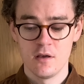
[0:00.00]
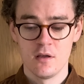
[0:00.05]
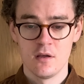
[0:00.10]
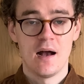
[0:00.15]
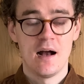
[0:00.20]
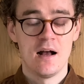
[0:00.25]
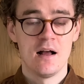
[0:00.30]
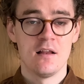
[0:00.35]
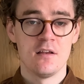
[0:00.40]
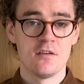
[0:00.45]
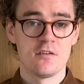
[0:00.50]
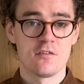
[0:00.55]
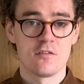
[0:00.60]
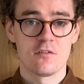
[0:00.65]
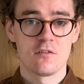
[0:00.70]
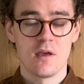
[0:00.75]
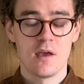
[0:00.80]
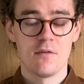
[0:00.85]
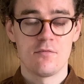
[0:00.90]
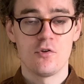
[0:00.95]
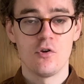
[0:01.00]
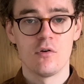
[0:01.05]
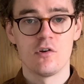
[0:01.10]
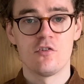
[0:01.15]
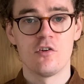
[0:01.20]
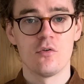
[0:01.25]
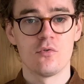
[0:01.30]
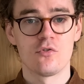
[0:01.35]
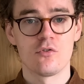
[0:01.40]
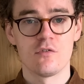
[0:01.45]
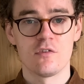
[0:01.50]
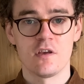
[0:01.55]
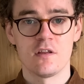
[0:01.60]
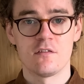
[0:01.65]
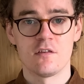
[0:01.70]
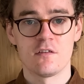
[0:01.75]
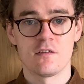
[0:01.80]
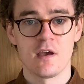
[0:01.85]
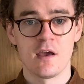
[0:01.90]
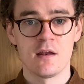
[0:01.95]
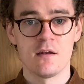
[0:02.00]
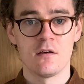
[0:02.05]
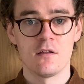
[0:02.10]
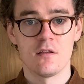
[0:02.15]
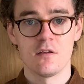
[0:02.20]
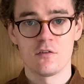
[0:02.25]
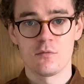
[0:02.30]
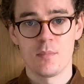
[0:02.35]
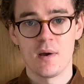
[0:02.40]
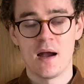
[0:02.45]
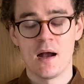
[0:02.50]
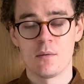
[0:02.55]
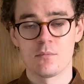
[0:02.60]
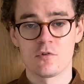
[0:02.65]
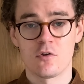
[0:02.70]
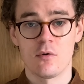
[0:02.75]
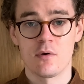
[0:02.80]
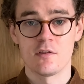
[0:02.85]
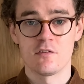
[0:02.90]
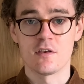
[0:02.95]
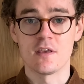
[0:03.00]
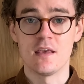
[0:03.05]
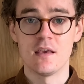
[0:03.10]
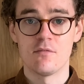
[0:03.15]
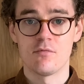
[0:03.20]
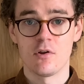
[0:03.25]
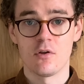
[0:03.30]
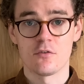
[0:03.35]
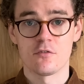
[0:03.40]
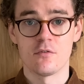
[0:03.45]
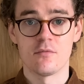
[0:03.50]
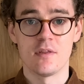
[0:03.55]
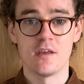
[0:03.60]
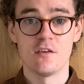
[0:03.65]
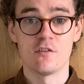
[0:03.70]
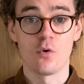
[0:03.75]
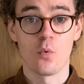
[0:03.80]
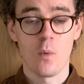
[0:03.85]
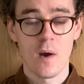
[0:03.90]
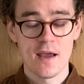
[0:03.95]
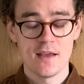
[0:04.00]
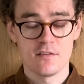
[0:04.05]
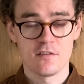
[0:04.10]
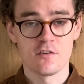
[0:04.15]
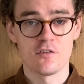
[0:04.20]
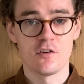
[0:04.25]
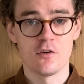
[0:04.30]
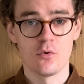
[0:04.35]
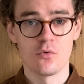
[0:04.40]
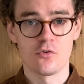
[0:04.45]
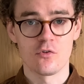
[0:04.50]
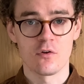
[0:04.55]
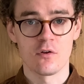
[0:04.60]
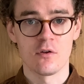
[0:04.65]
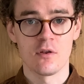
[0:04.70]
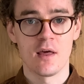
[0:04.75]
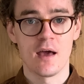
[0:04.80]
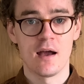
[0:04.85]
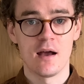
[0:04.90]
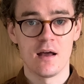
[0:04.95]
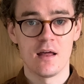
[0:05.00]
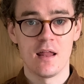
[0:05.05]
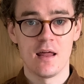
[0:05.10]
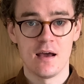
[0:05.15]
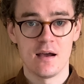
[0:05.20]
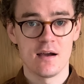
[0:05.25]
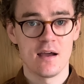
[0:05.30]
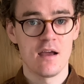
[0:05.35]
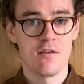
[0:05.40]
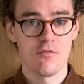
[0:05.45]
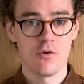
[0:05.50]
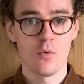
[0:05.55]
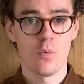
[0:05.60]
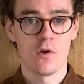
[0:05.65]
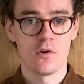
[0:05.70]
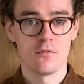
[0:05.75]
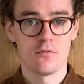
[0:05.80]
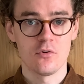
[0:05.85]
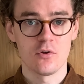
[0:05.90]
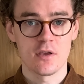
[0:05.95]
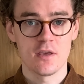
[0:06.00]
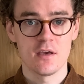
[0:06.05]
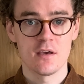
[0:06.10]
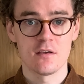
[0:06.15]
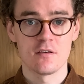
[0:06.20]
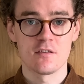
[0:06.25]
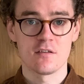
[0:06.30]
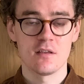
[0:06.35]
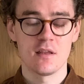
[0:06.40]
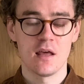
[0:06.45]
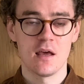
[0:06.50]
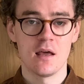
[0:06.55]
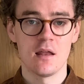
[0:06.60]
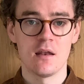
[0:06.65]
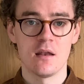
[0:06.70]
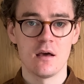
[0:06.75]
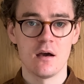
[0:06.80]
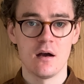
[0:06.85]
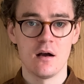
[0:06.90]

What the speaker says: And if you're a children's entertainer that's perhaps going to give lots of these away to children at every one of your gigs, then